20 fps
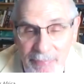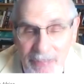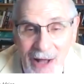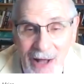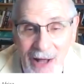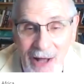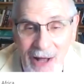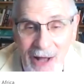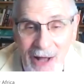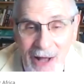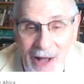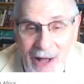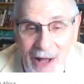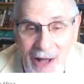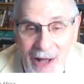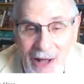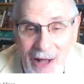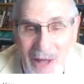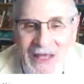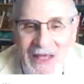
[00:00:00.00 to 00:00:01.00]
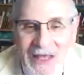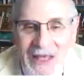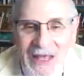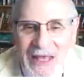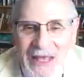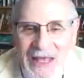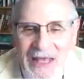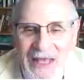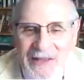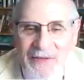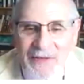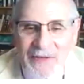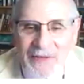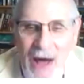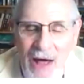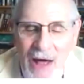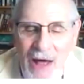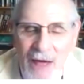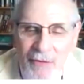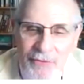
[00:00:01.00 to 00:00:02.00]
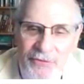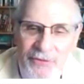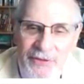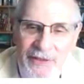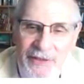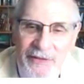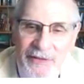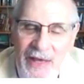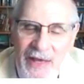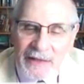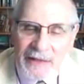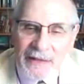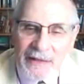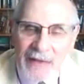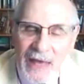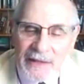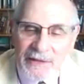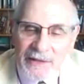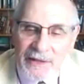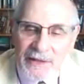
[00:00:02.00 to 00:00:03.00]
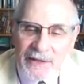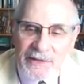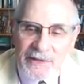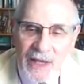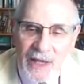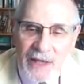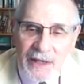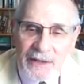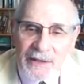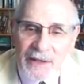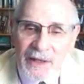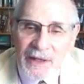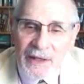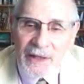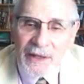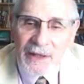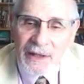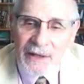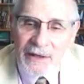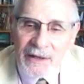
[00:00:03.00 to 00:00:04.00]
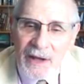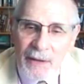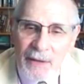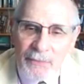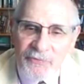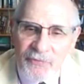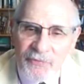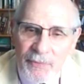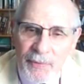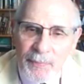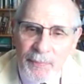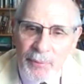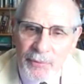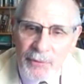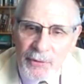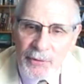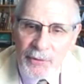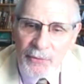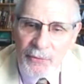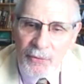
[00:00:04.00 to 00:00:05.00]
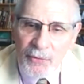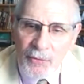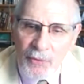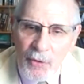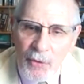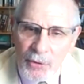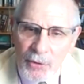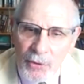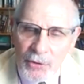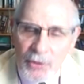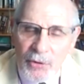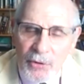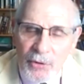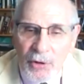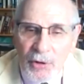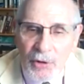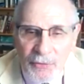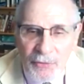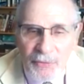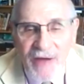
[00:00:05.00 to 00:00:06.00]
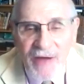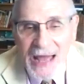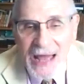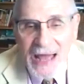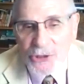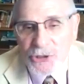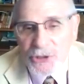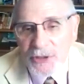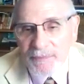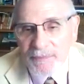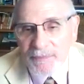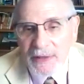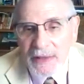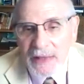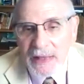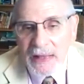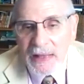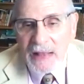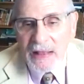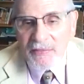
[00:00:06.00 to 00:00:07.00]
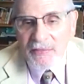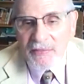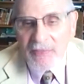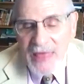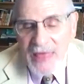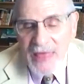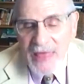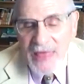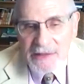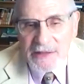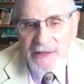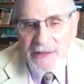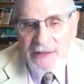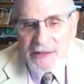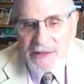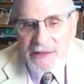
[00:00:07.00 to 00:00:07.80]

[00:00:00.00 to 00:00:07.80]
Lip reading: policy. It's a policy that, as I said, comes from a political oligarchical faction. They